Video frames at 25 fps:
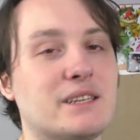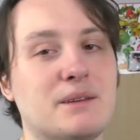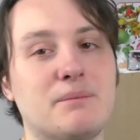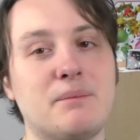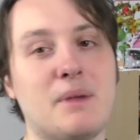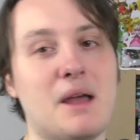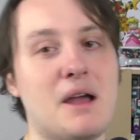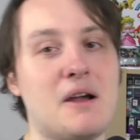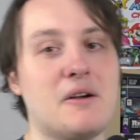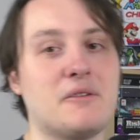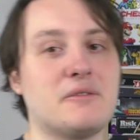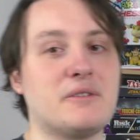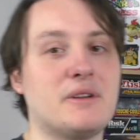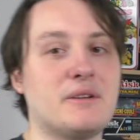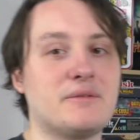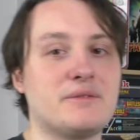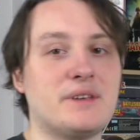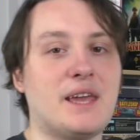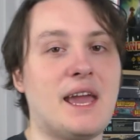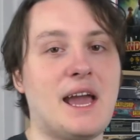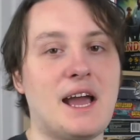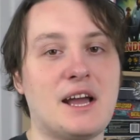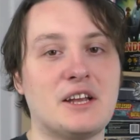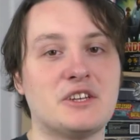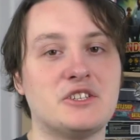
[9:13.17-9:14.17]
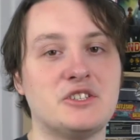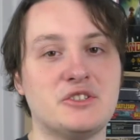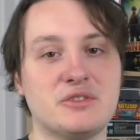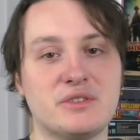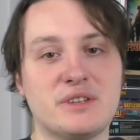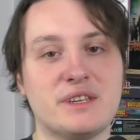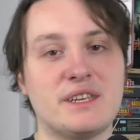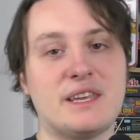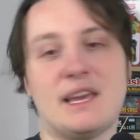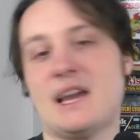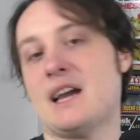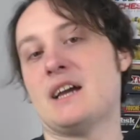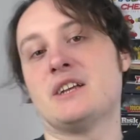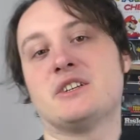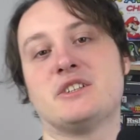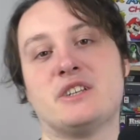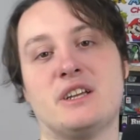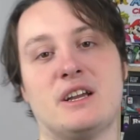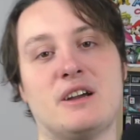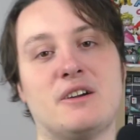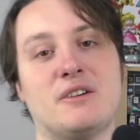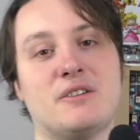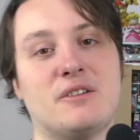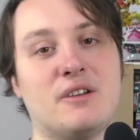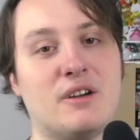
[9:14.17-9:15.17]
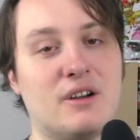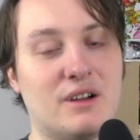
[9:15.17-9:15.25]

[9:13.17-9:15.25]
amount of cash you can cash out